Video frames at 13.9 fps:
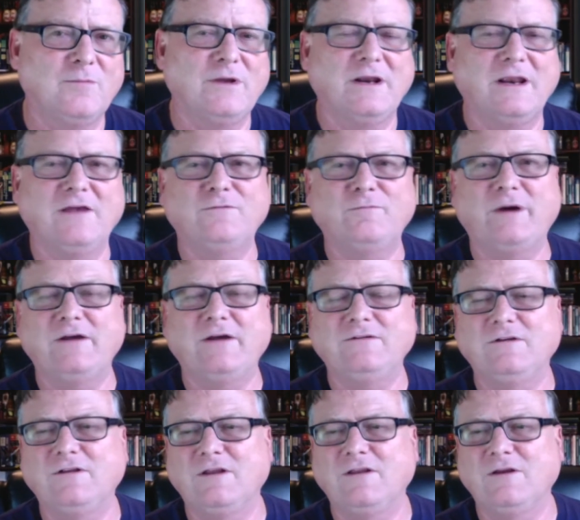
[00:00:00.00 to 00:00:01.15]
bit less
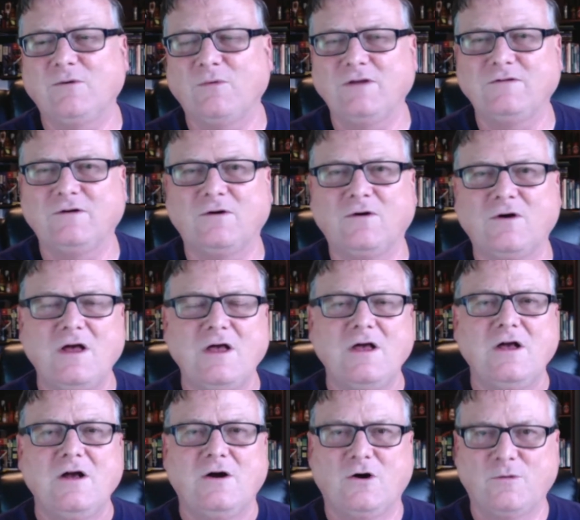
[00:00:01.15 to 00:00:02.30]
spicy than the original,
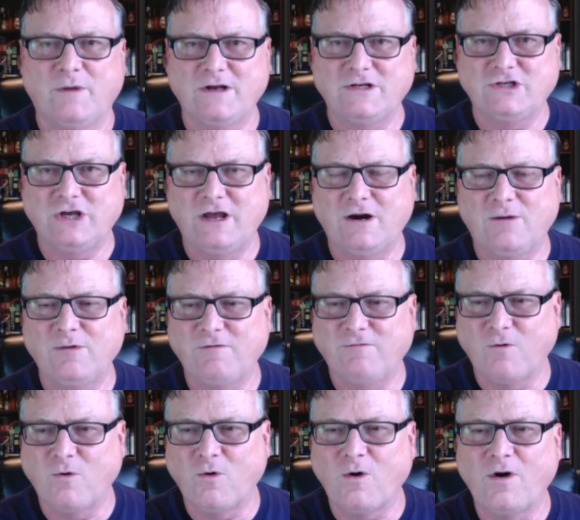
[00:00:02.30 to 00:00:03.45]
on my channel
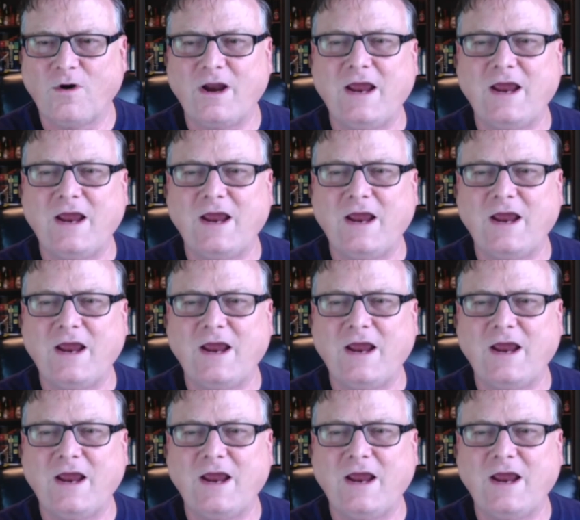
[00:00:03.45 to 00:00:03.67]
before.